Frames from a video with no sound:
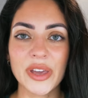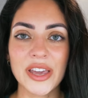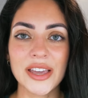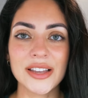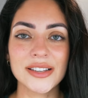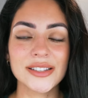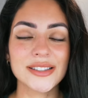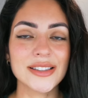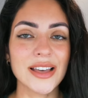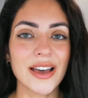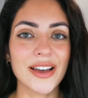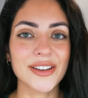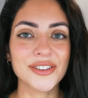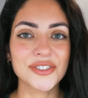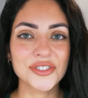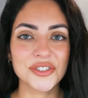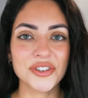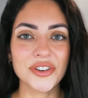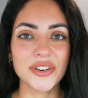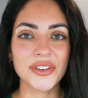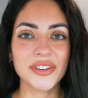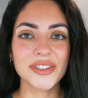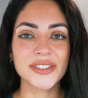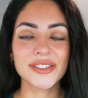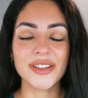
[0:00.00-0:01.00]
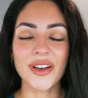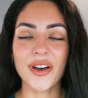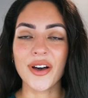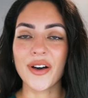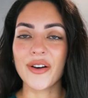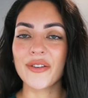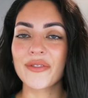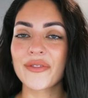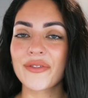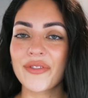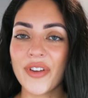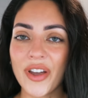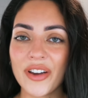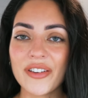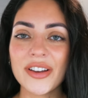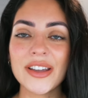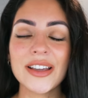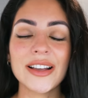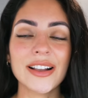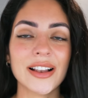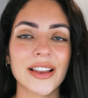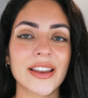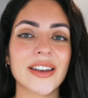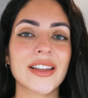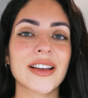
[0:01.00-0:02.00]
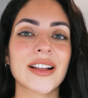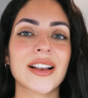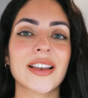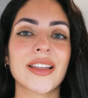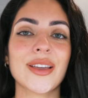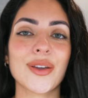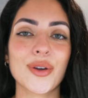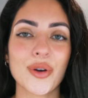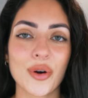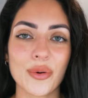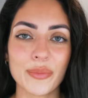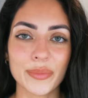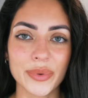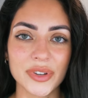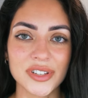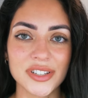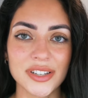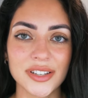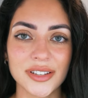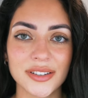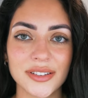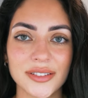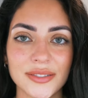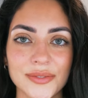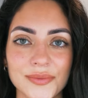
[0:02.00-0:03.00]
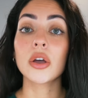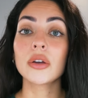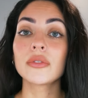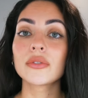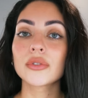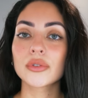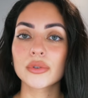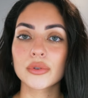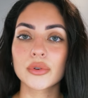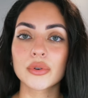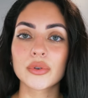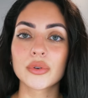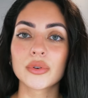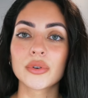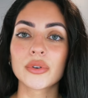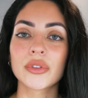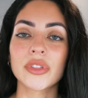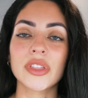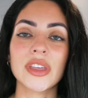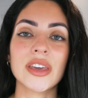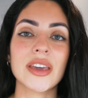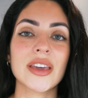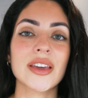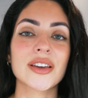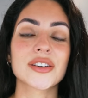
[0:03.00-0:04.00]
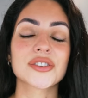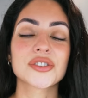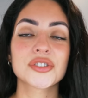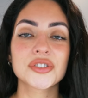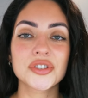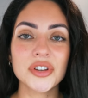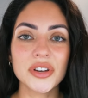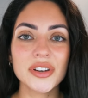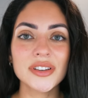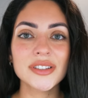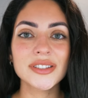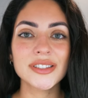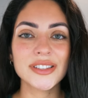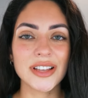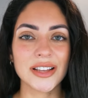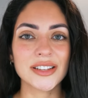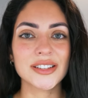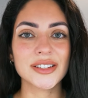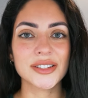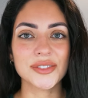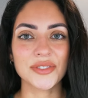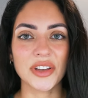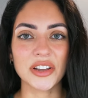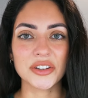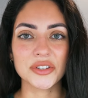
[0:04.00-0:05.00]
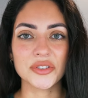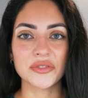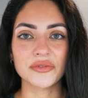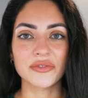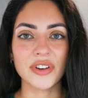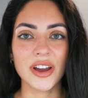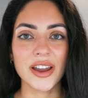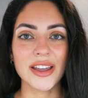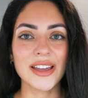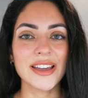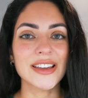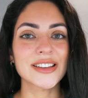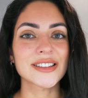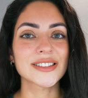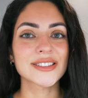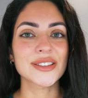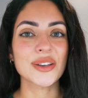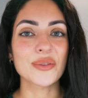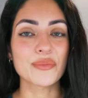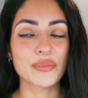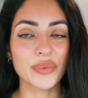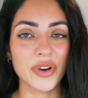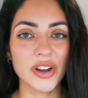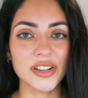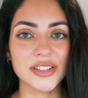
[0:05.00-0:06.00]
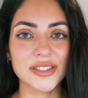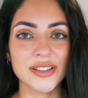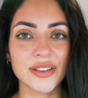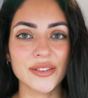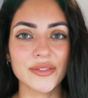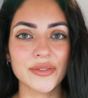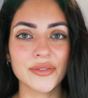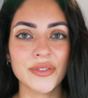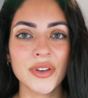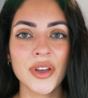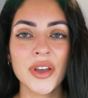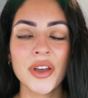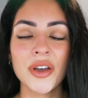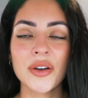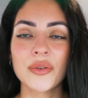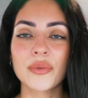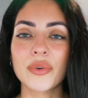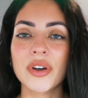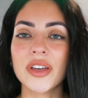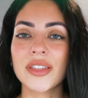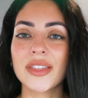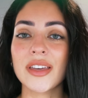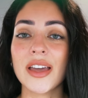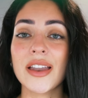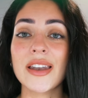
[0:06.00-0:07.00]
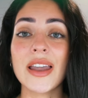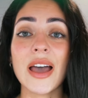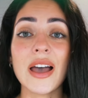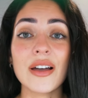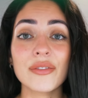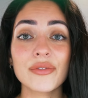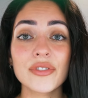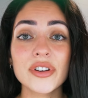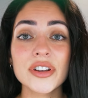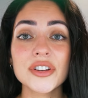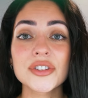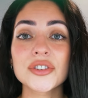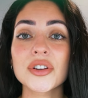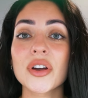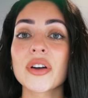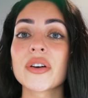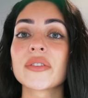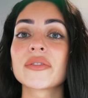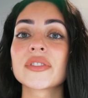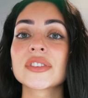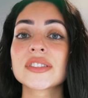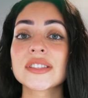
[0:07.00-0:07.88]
means that students are very clinically competent. Overall, the student satisfaction rate is impressive with an average of